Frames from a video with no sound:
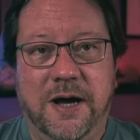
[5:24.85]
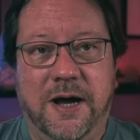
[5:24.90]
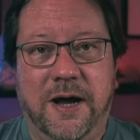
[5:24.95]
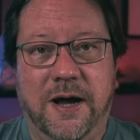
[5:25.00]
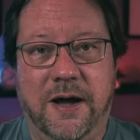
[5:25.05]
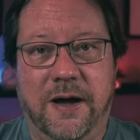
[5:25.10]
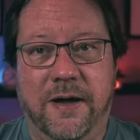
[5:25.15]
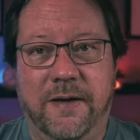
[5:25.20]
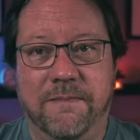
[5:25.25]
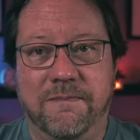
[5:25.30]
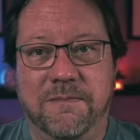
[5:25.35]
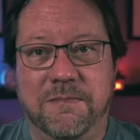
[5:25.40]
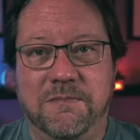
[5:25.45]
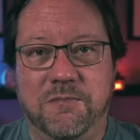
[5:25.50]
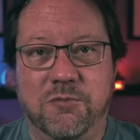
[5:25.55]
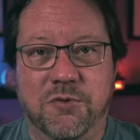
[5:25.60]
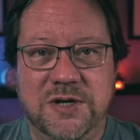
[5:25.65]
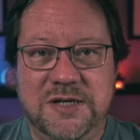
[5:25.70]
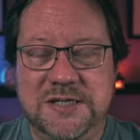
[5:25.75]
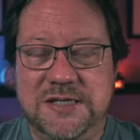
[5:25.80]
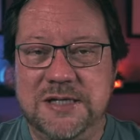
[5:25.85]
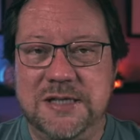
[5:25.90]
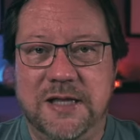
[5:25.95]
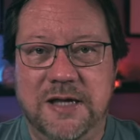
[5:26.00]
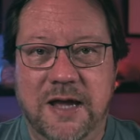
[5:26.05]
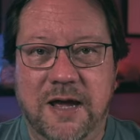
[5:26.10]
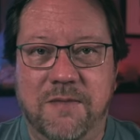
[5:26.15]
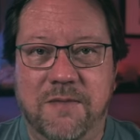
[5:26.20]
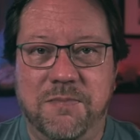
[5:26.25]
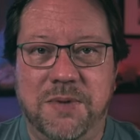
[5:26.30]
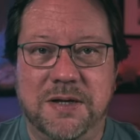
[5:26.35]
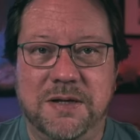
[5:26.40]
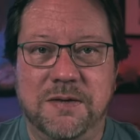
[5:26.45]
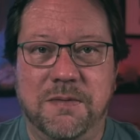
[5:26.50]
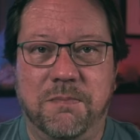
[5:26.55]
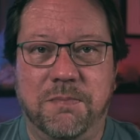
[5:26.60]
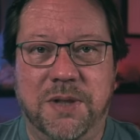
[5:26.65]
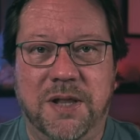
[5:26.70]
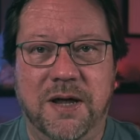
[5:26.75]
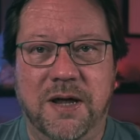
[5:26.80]
Um, recently, I've
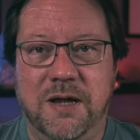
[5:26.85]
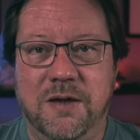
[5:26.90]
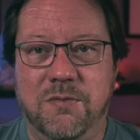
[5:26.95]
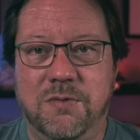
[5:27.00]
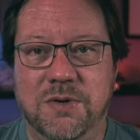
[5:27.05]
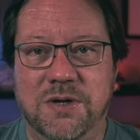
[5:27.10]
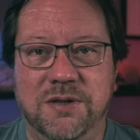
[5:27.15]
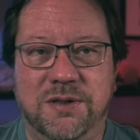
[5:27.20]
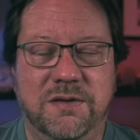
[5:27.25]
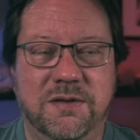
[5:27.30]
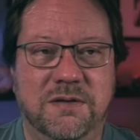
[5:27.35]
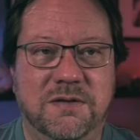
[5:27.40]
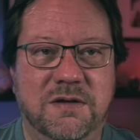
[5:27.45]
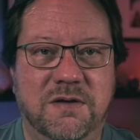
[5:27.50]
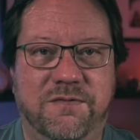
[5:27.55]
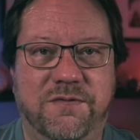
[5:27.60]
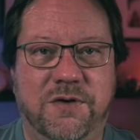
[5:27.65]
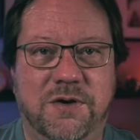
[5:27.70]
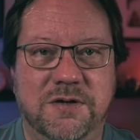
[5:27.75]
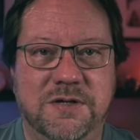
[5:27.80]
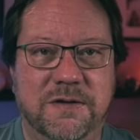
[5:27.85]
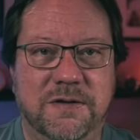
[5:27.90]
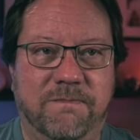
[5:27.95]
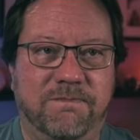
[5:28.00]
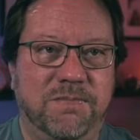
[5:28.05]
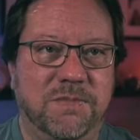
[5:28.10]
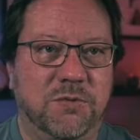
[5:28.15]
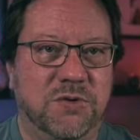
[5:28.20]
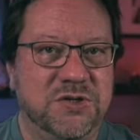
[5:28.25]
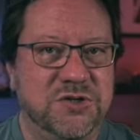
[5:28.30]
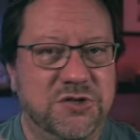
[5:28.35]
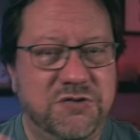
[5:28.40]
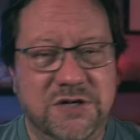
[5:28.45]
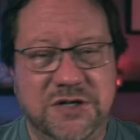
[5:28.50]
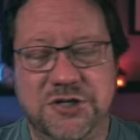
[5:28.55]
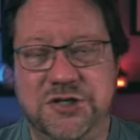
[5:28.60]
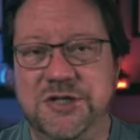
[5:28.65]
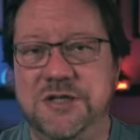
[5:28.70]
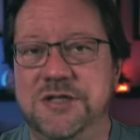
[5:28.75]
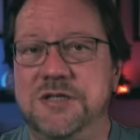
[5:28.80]
been playing with different
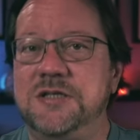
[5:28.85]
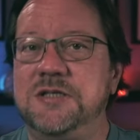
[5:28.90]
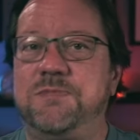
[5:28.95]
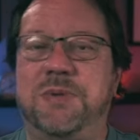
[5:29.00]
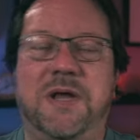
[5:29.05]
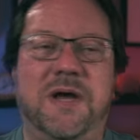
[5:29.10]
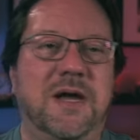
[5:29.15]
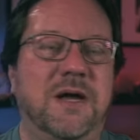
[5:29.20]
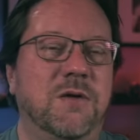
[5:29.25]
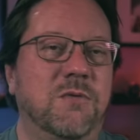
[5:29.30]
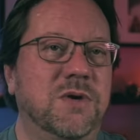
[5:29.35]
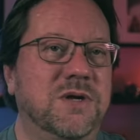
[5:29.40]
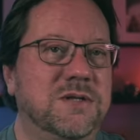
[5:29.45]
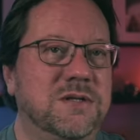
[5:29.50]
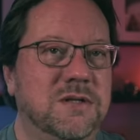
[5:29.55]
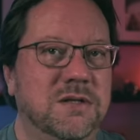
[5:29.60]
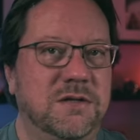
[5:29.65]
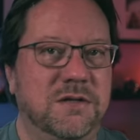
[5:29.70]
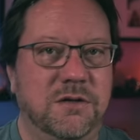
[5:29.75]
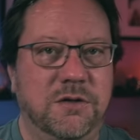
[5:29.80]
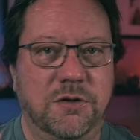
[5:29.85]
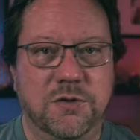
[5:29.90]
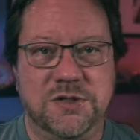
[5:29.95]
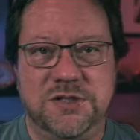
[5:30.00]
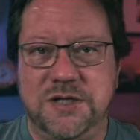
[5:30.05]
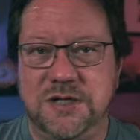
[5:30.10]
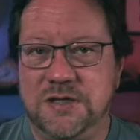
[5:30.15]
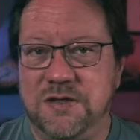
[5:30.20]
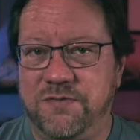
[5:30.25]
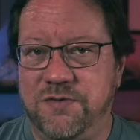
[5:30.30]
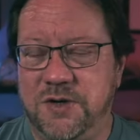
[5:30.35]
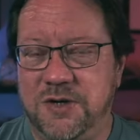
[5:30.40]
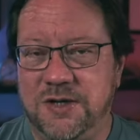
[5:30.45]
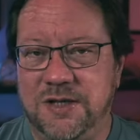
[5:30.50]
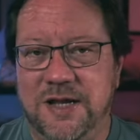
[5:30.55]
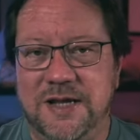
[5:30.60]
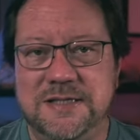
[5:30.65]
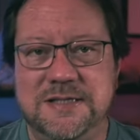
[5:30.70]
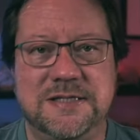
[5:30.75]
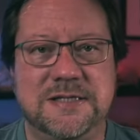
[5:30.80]
restrictions, playing with using different
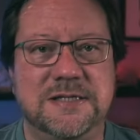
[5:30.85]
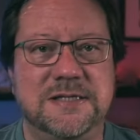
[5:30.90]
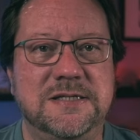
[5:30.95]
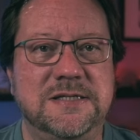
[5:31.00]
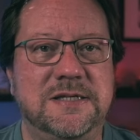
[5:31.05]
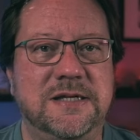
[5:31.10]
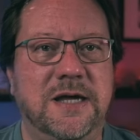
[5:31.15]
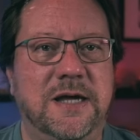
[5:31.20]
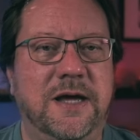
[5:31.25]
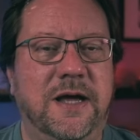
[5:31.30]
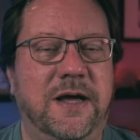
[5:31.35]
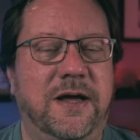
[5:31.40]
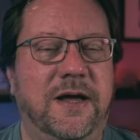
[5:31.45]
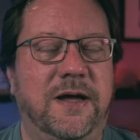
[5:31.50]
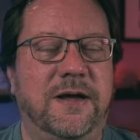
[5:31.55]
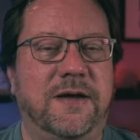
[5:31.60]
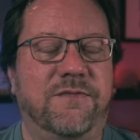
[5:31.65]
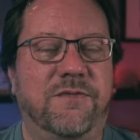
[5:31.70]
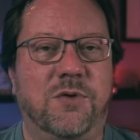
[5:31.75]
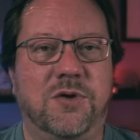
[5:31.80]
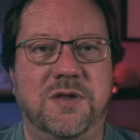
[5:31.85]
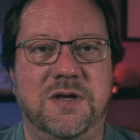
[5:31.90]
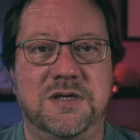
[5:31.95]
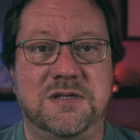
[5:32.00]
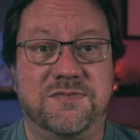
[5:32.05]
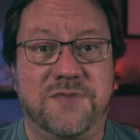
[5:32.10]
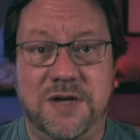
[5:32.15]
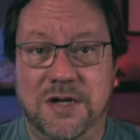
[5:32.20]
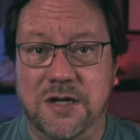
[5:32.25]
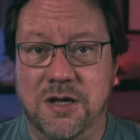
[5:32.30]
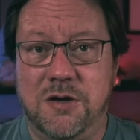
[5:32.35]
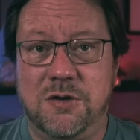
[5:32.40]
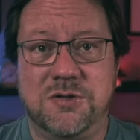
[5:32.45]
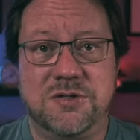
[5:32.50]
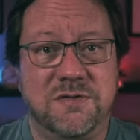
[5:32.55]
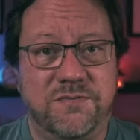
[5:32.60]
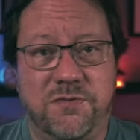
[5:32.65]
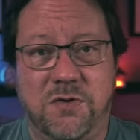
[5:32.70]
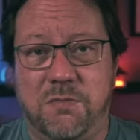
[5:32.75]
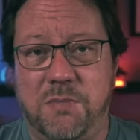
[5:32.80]
lenses uh, for these
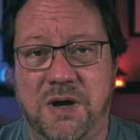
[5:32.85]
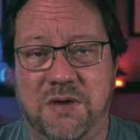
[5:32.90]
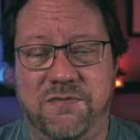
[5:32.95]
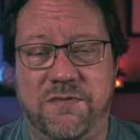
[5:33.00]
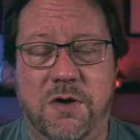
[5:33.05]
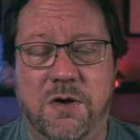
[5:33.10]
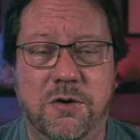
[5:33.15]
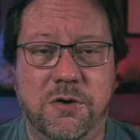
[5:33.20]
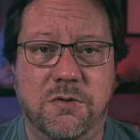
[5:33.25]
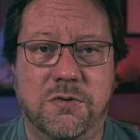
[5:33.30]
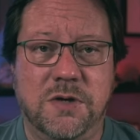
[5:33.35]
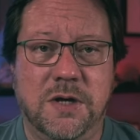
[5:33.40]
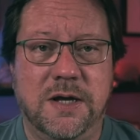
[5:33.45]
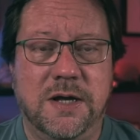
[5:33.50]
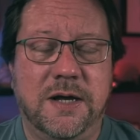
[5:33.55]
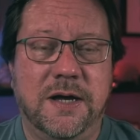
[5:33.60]
videos and for my photo